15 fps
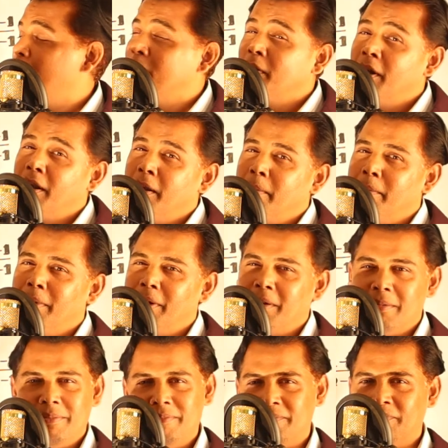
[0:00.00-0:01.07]
total number.
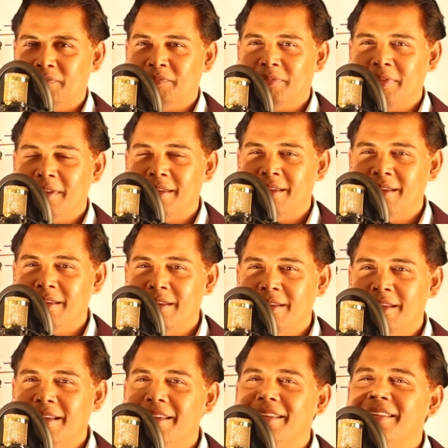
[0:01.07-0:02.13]

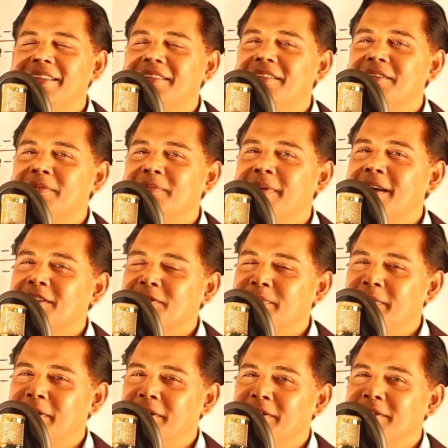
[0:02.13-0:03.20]
This is first
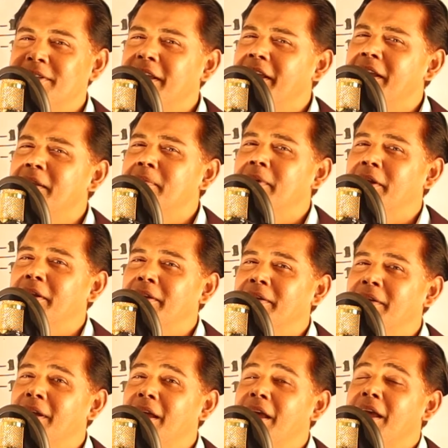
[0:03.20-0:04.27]
matter. Second
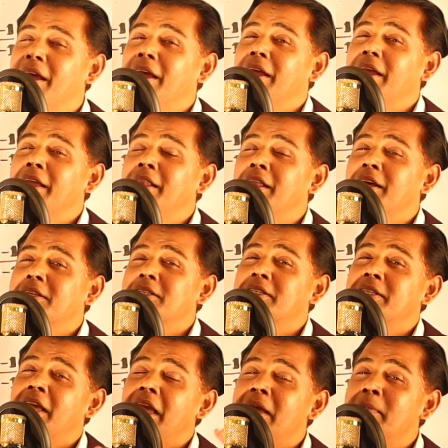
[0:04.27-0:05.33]
matter, in the
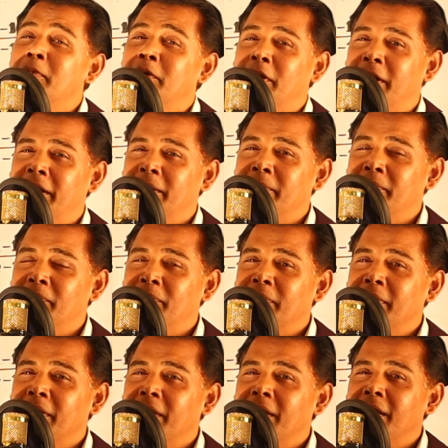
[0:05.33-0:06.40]
same way,
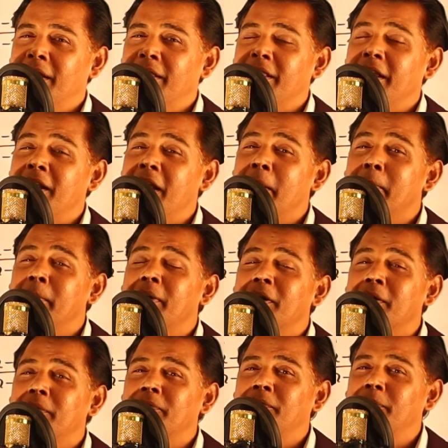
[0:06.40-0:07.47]
the number
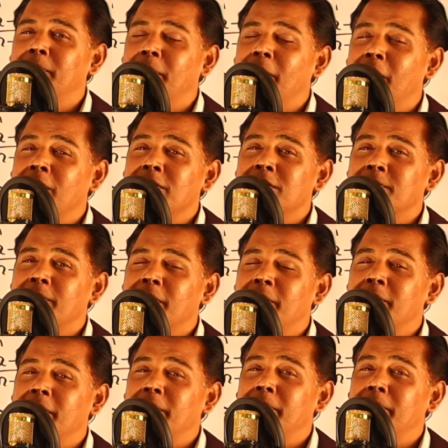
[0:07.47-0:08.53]
of balls from
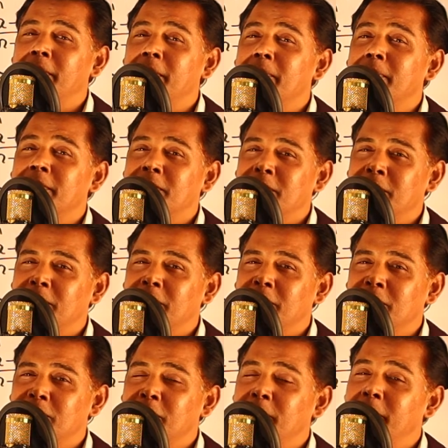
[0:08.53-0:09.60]
the B person
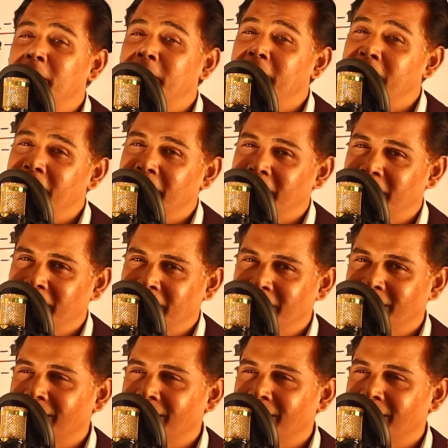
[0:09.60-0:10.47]
should be written